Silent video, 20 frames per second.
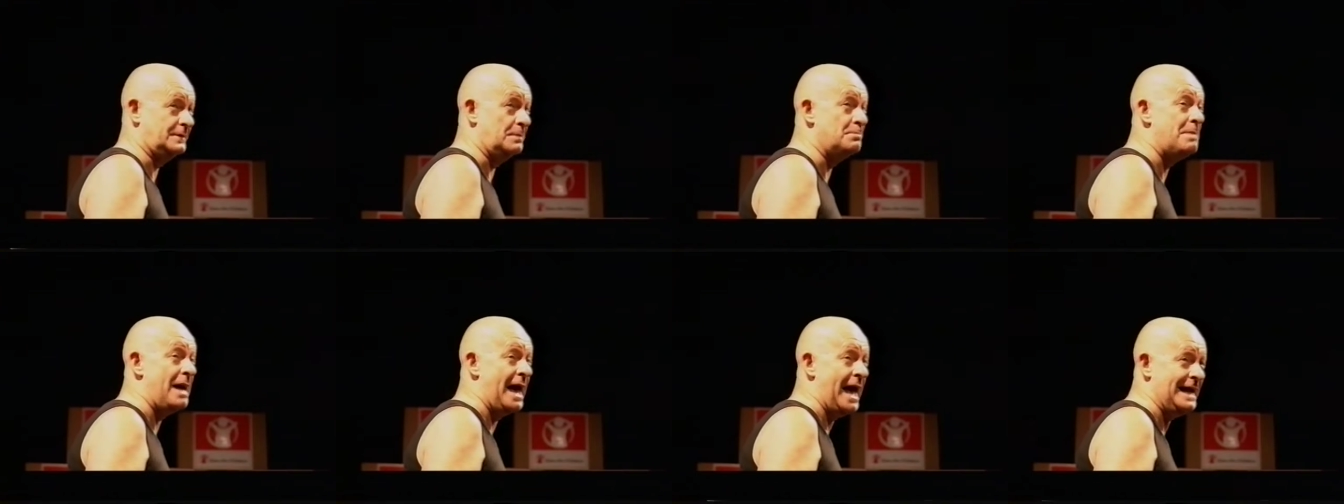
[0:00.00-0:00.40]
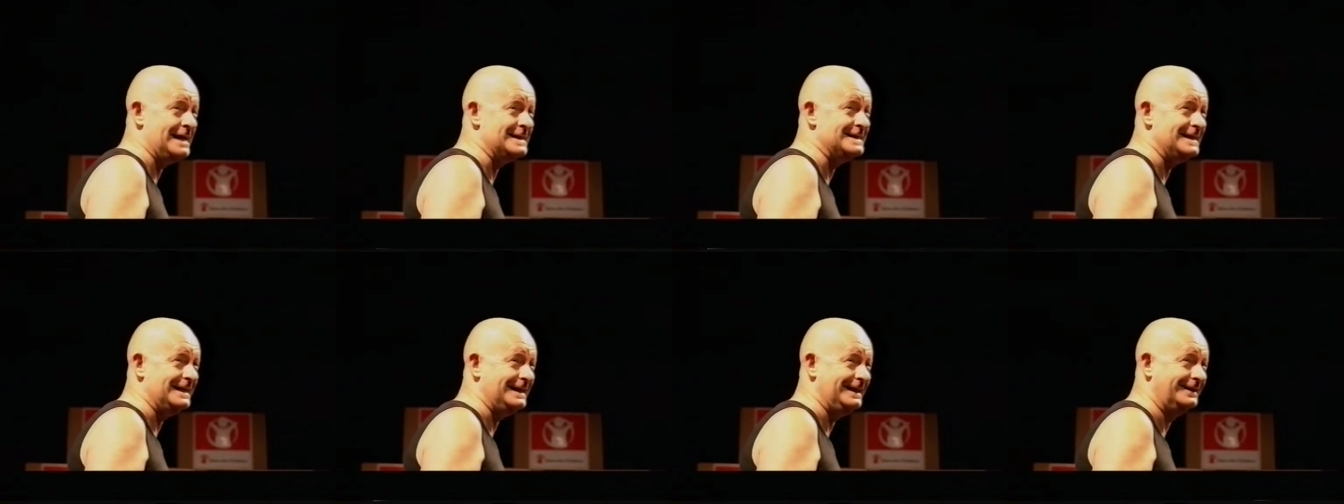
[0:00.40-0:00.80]

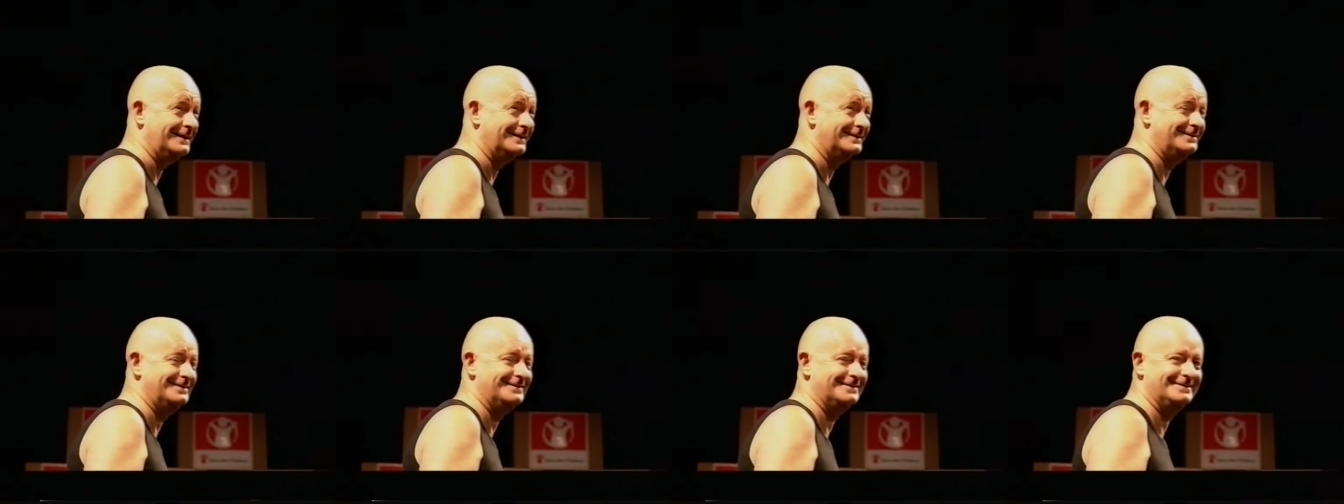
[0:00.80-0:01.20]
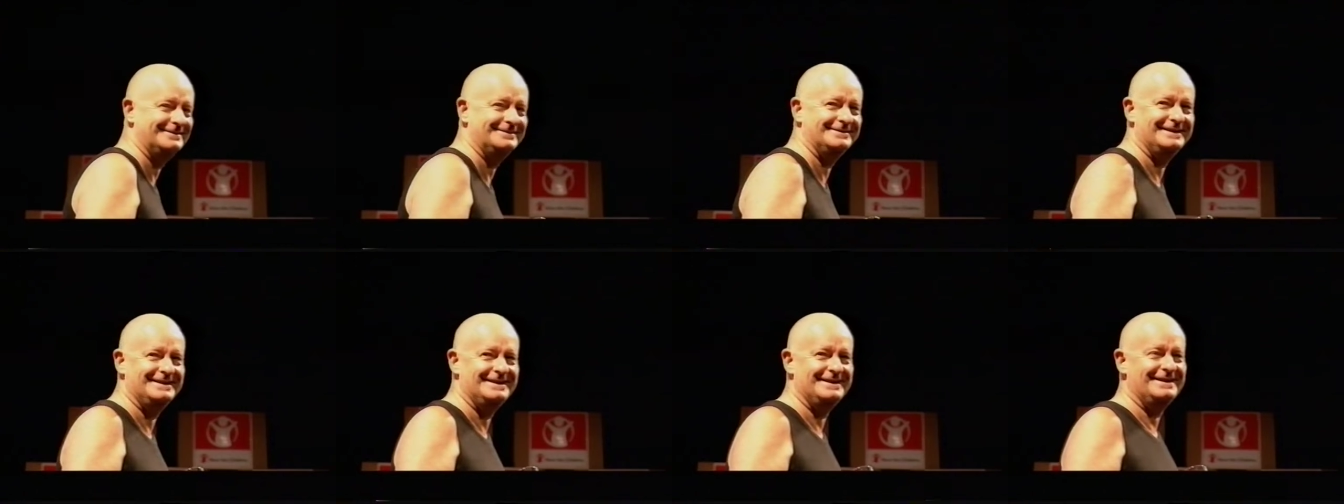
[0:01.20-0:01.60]
Mandy.
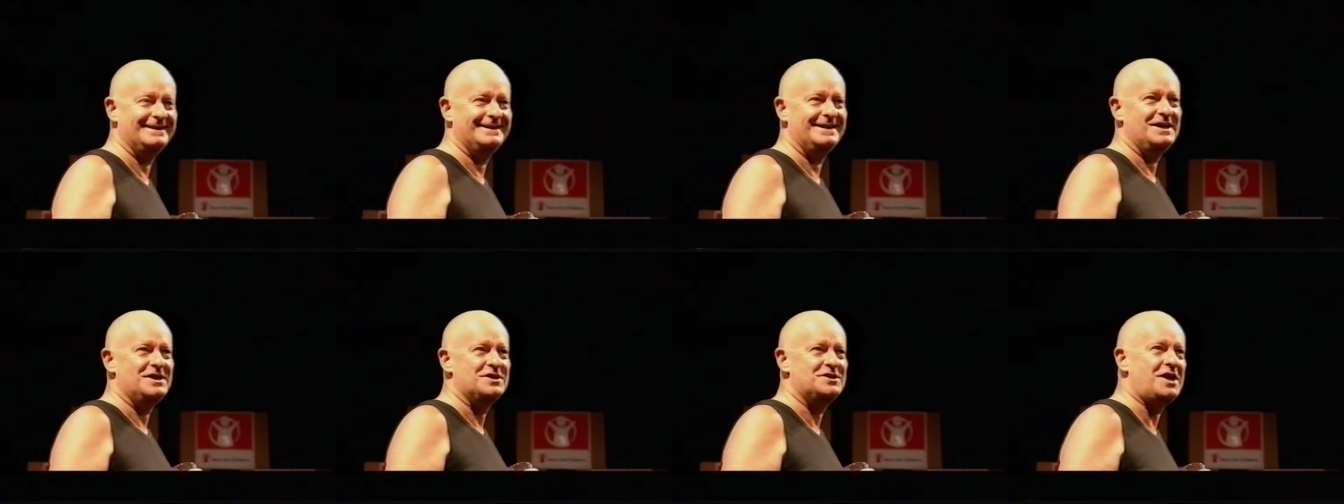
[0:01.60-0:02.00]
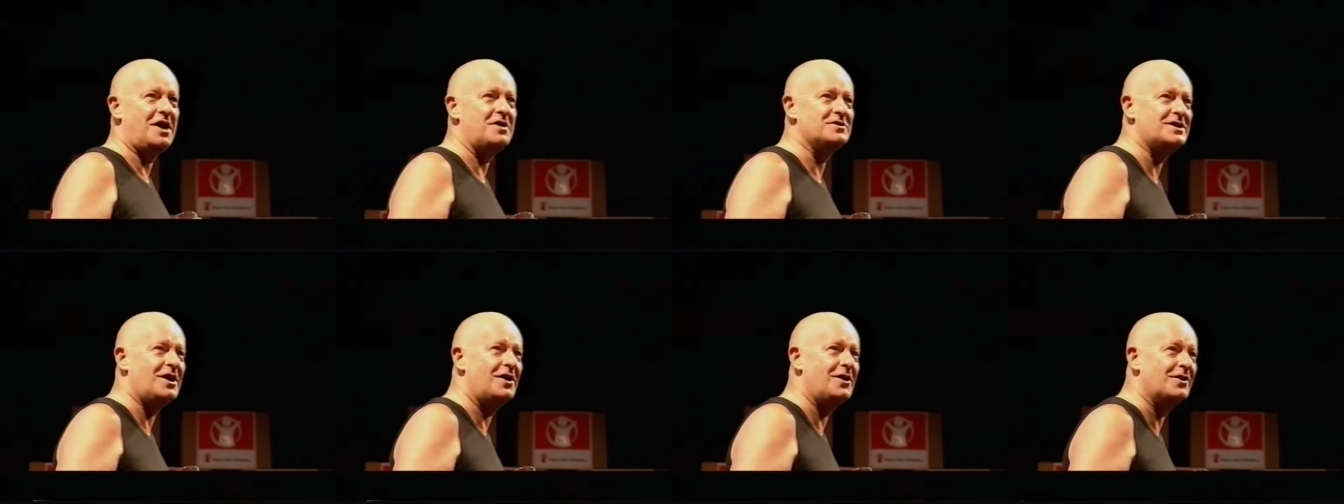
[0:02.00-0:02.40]

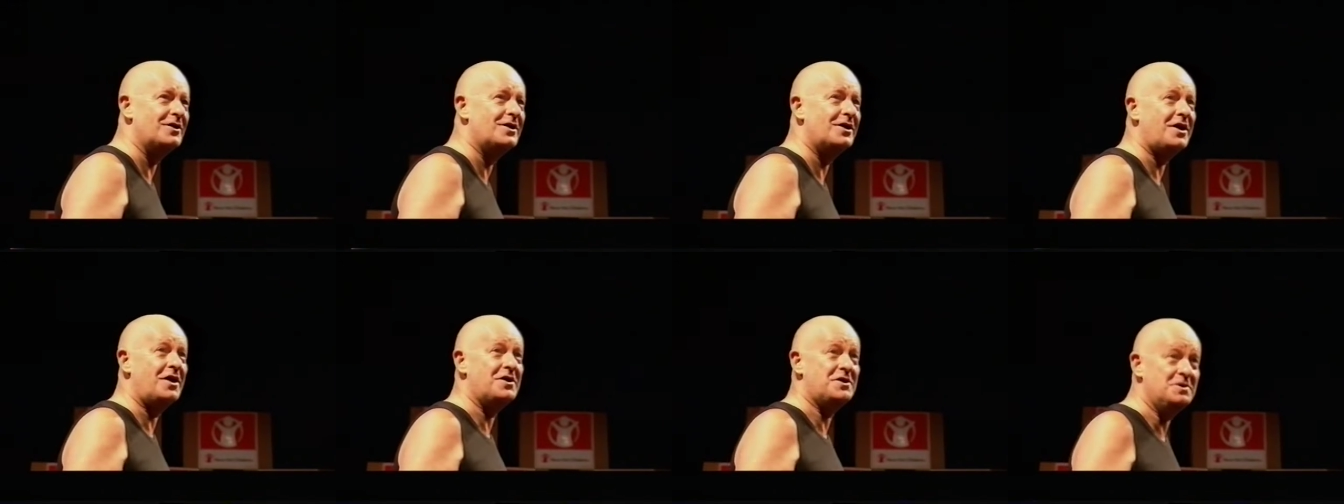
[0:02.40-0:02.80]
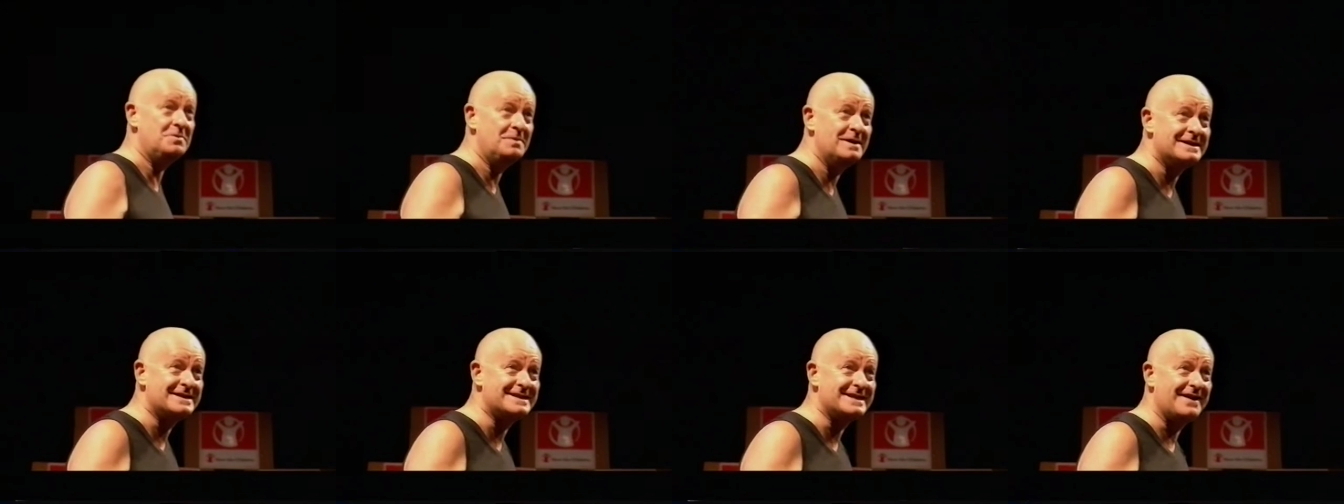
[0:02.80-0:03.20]
Shows how long ago you
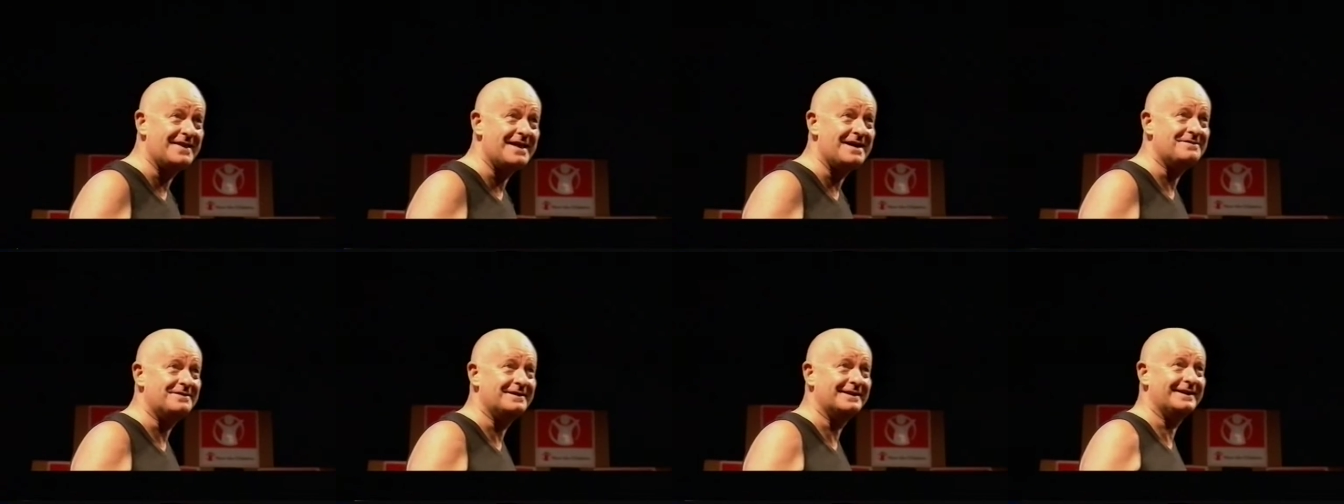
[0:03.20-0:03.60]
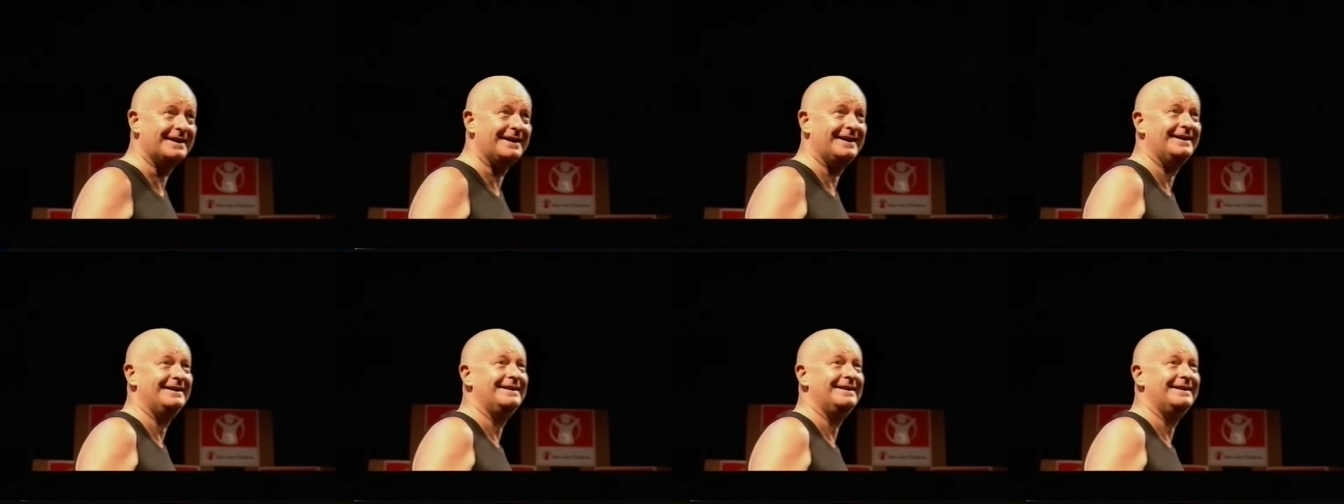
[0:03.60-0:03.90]
were in South Africa.